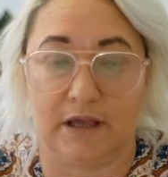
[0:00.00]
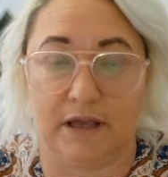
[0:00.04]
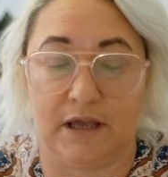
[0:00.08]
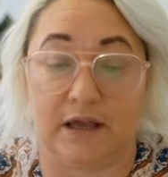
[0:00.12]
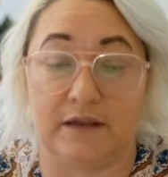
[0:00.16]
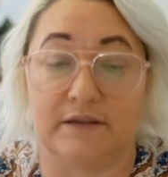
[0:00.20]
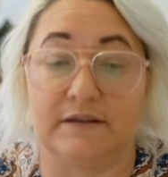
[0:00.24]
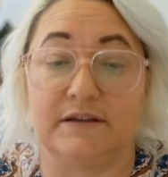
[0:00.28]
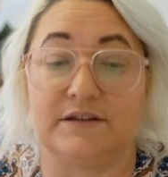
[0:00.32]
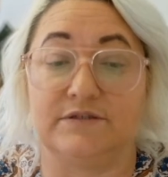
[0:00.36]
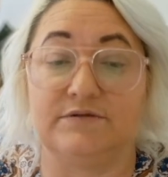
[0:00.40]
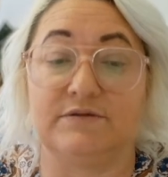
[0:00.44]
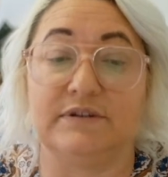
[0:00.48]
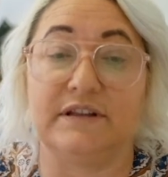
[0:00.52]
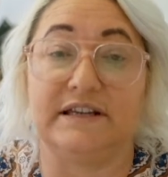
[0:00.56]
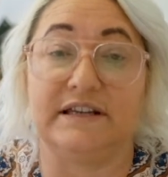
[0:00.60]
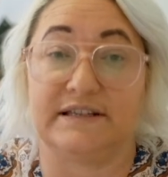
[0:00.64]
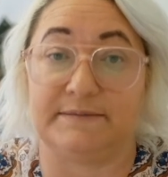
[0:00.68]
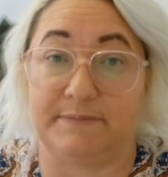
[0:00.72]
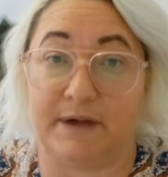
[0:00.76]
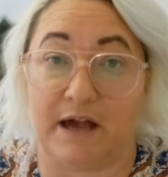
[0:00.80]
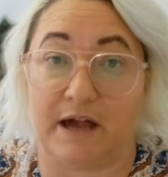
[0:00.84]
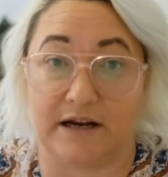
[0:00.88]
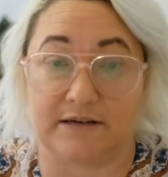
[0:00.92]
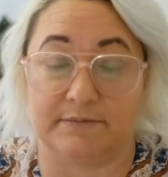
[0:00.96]
This really
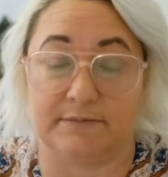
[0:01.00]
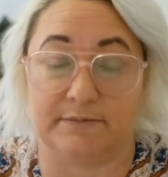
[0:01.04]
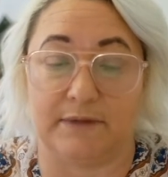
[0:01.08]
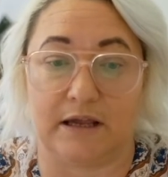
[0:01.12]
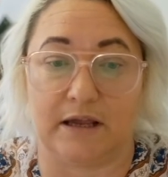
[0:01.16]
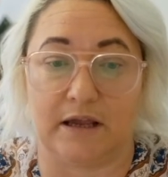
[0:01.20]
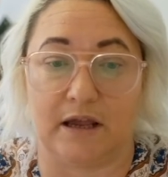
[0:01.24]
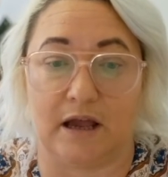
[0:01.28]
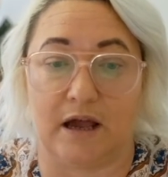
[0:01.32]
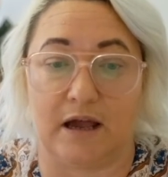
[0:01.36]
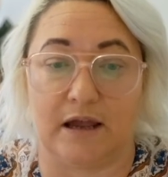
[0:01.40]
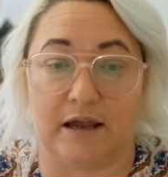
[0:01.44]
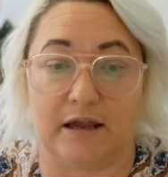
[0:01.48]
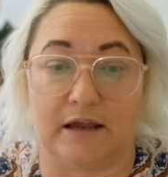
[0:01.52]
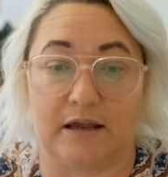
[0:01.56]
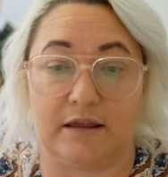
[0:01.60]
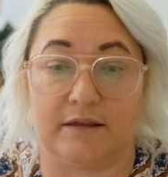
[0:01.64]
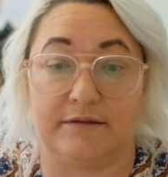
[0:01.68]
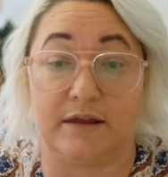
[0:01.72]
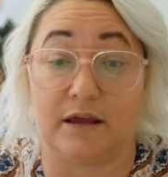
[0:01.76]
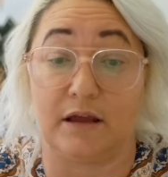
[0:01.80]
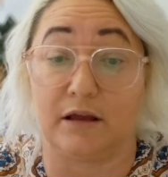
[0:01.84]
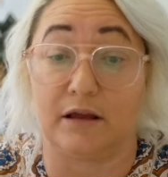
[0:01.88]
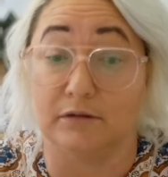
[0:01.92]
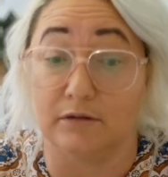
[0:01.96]
sparked me. I
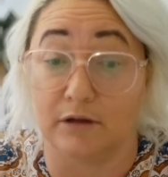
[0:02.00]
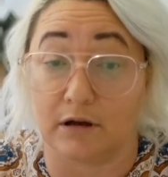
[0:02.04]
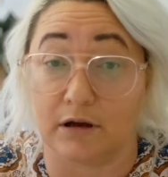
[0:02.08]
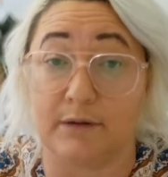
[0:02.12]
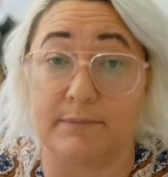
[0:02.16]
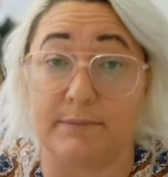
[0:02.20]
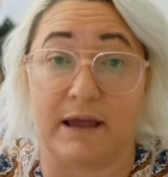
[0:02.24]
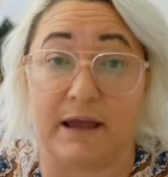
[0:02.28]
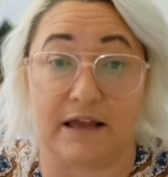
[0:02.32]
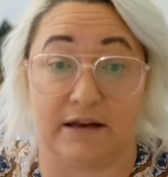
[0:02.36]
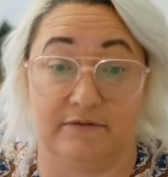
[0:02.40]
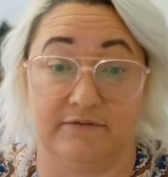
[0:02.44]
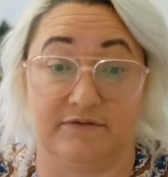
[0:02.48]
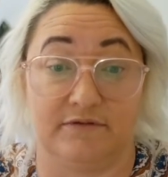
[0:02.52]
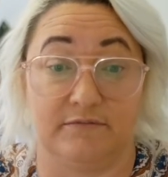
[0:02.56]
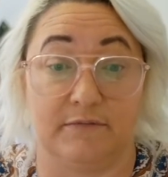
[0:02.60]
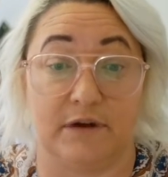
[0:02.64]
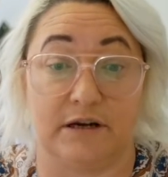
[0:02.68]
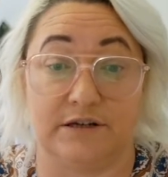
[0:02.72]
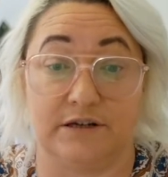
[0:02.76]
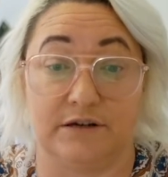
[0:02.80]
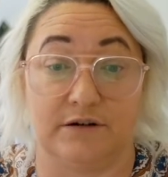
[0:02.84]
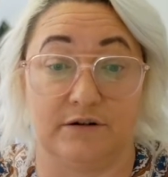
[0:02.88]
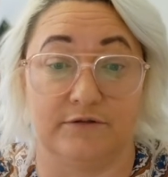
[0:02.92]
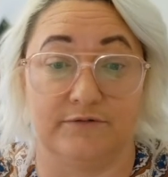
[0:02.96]
think a lot about
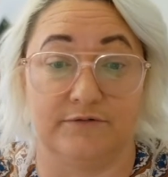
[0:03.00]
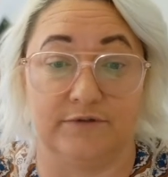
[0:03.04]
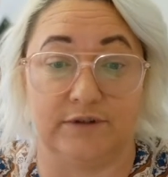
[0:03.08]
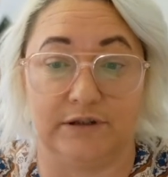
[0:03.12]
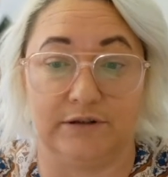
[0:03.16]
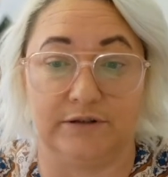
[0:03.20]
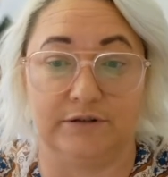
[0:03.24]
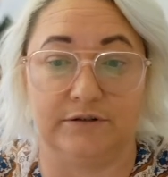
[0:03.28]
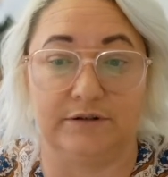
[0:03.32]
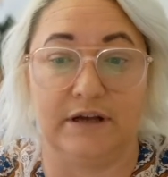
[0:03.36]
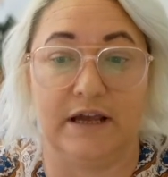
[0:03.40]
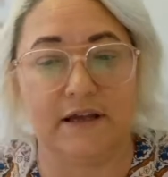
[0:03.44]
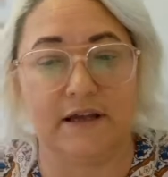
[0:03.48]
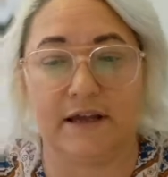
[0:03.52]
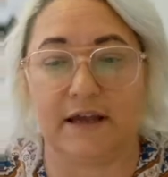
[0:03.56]
information overload.